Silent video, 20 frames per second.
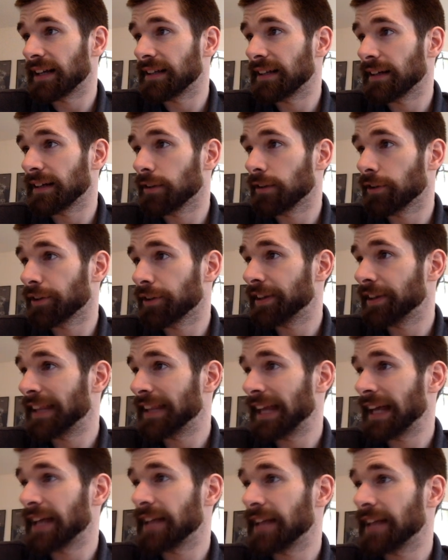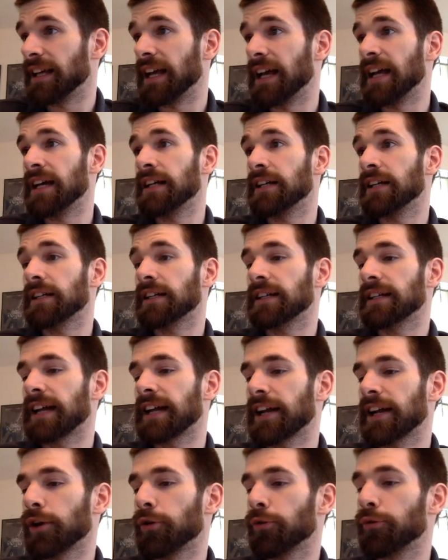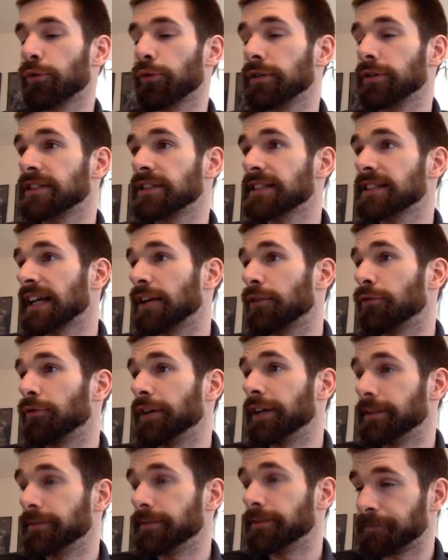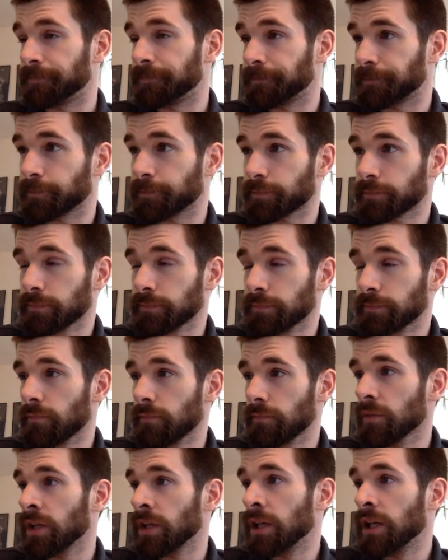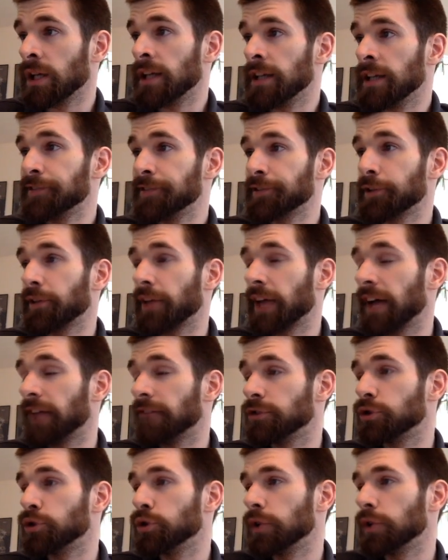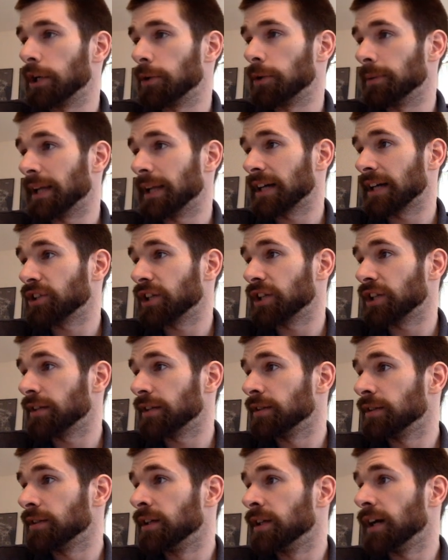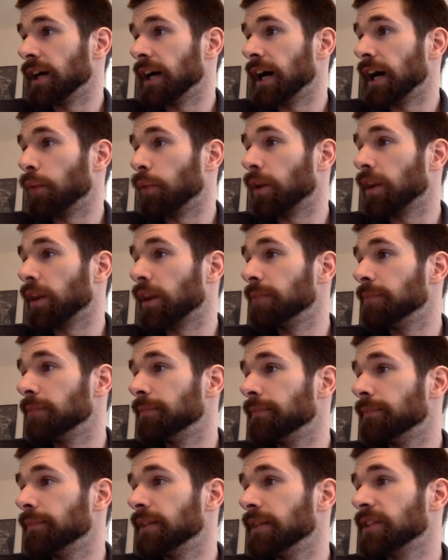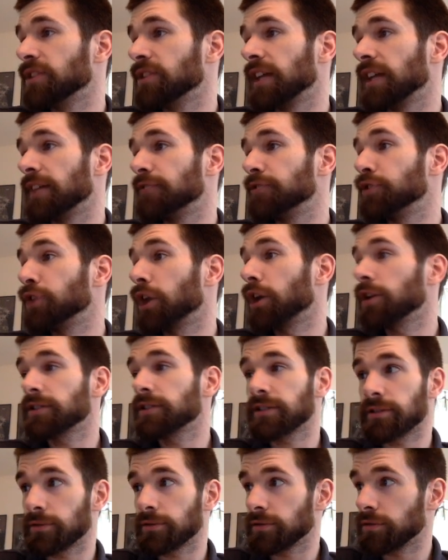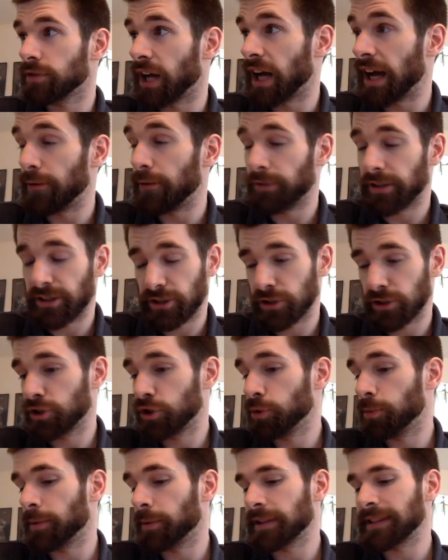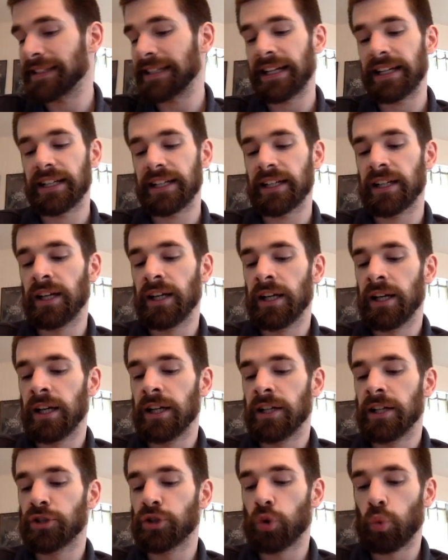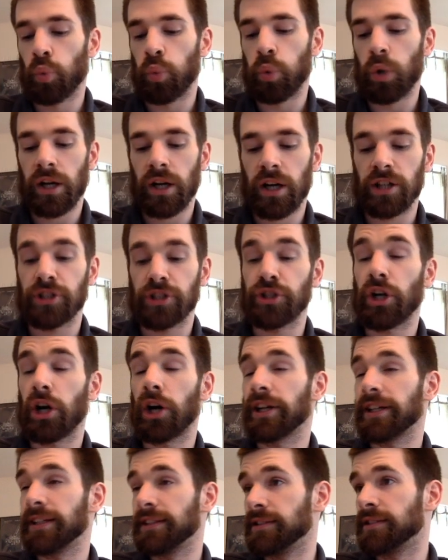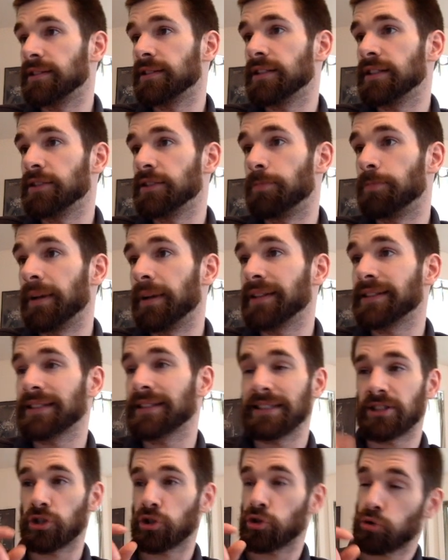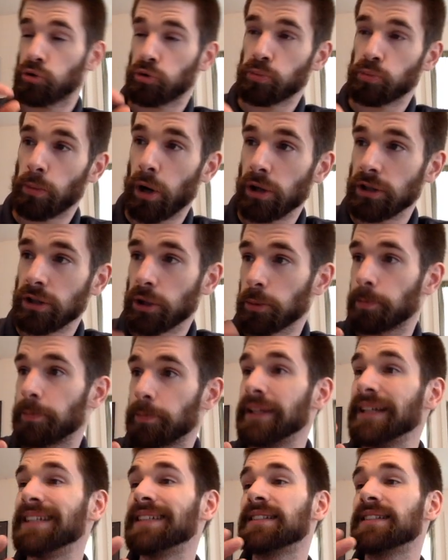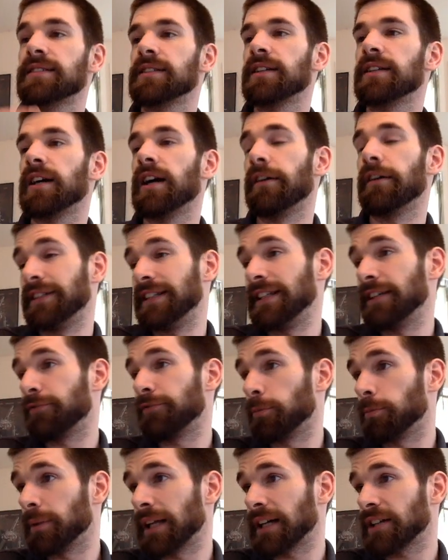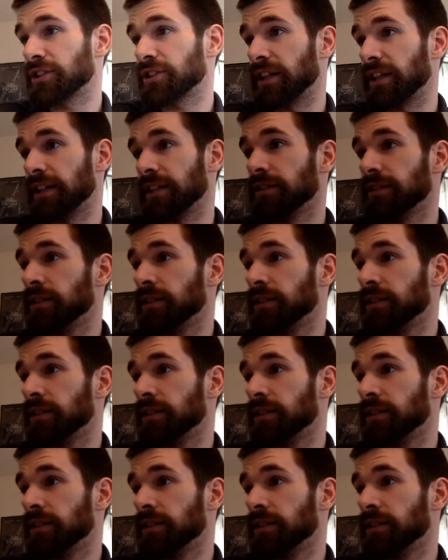take a look at that and kind of go through and just kind of read it. So they have a 2-layer blockchain. One of them is going to have shards, which is super exciting. So what a shard is basically it's a small little piece of a different blockchain,